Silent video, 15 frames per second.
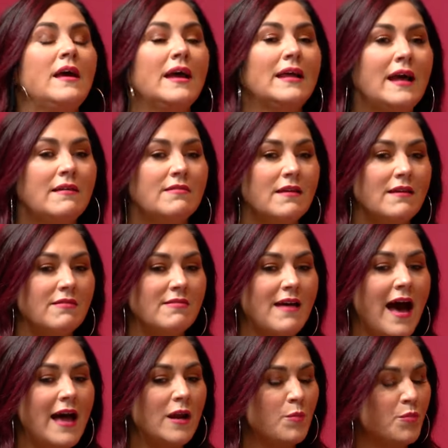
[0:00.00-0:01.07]
And I think
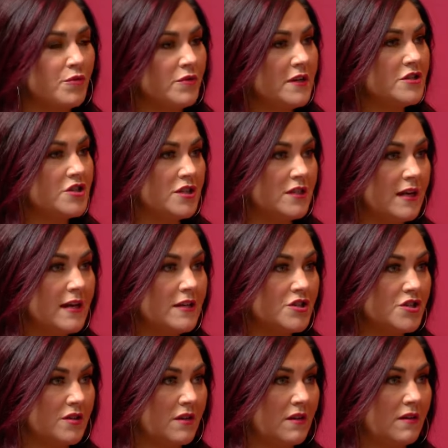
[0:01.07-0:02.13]
that
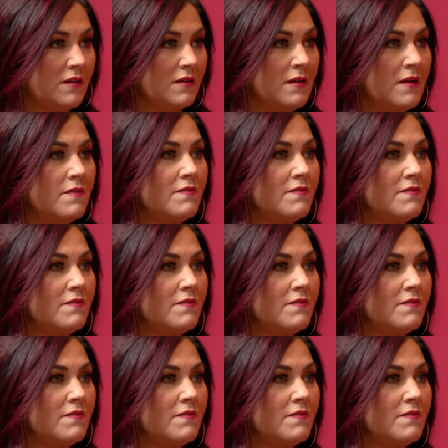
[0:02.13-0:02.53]
appreciation,